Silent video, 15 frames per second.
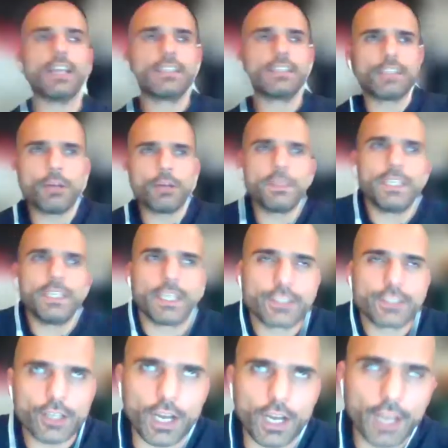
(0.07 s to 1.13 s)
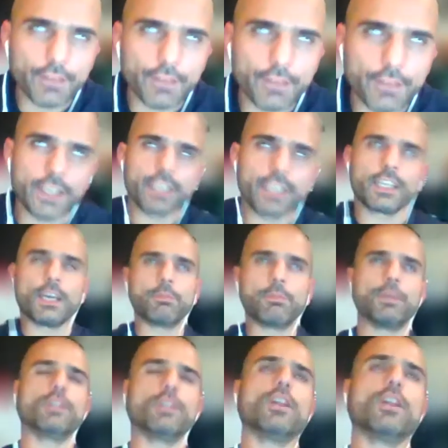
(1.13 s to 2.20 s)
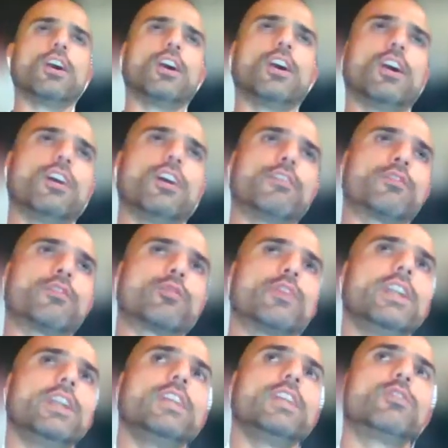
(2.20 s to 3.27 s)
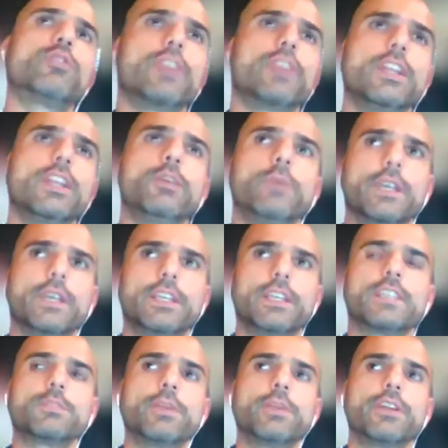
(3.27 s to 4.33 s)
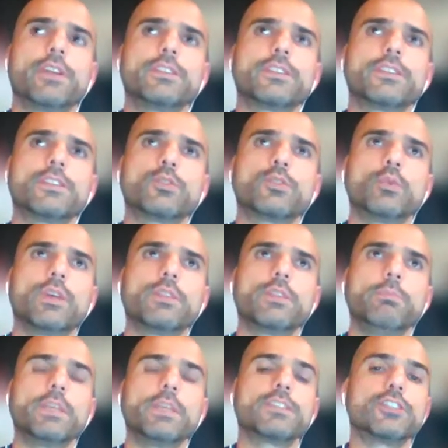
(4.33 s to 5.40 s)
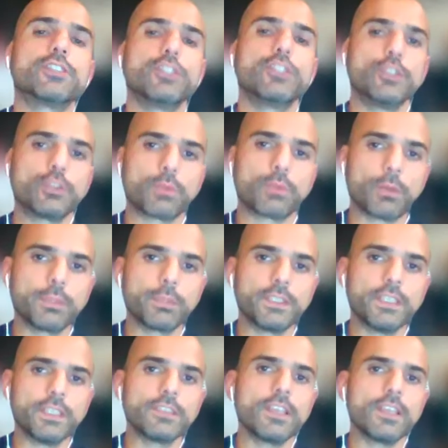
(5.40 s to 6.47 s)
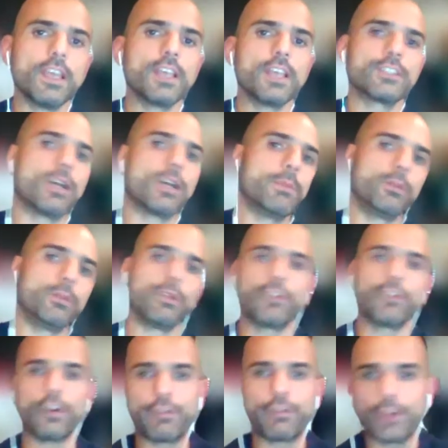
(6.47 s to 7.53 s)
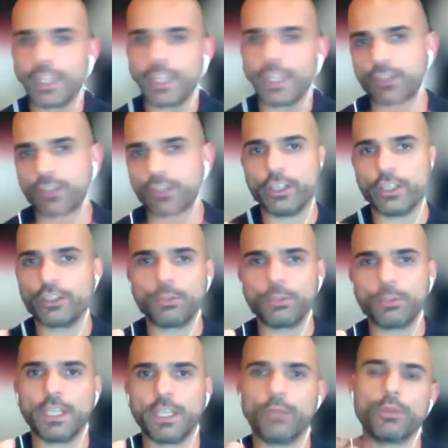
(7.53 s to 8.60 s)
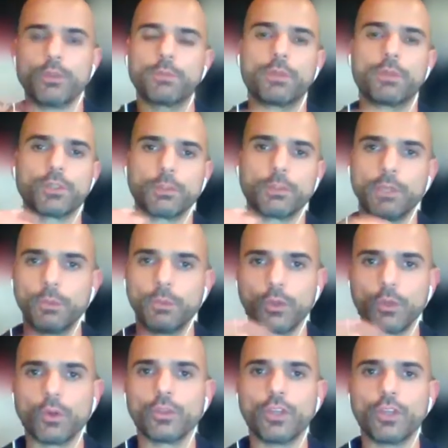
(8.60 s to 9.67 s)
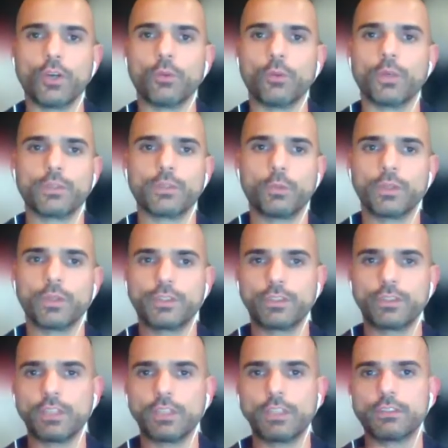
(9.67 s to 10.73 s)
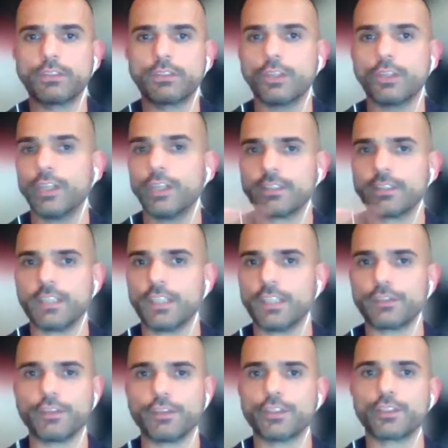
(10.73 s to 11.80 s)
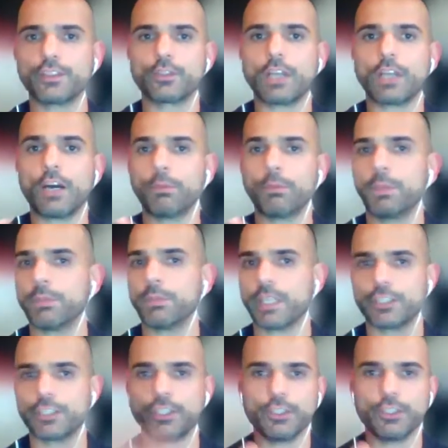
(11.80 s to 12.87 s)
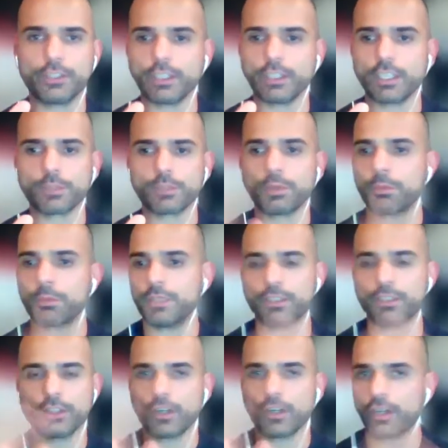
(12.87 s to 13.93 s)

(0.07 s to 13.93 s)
Tell me, Nick. So I've had a couple of really, really weird experiences with mixed use properties. So, I mean, we forget zoning to begin with, because I mean, we all know what zoning says versus how people actually utilize properties are